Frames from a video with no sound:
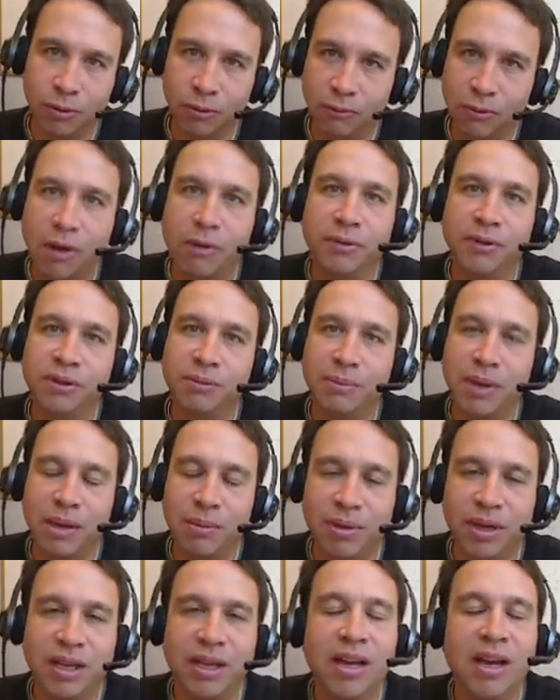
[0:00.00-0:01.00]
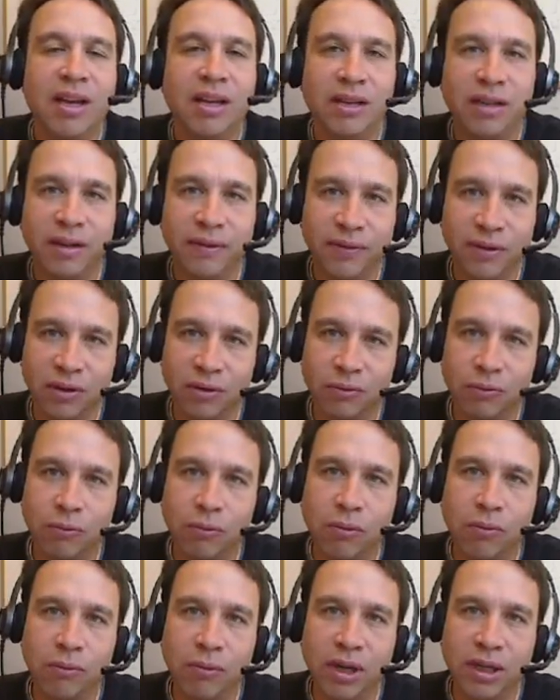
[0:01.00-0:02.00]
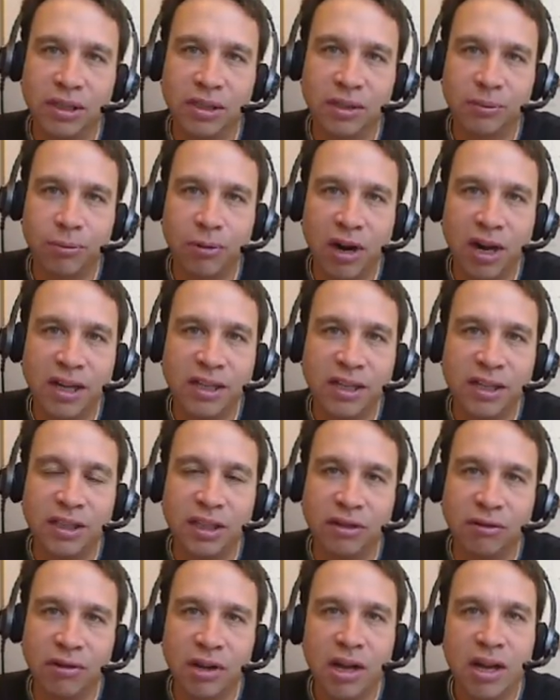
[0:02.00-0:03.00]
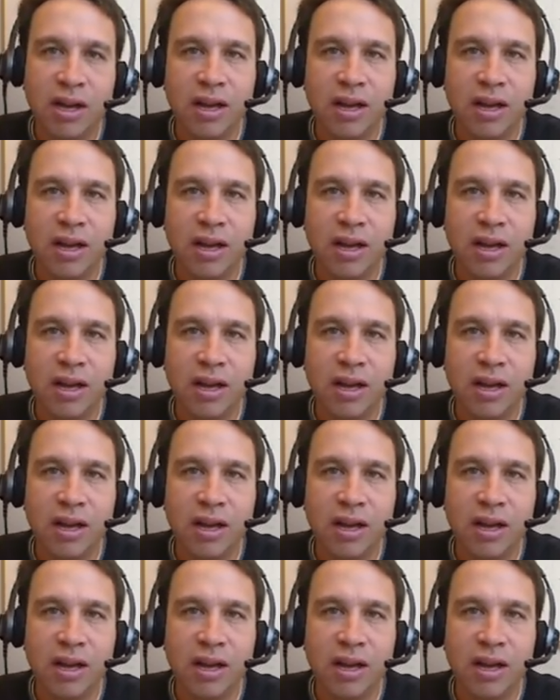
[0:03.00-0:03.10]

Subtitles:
or what was maybe different, what surprised you.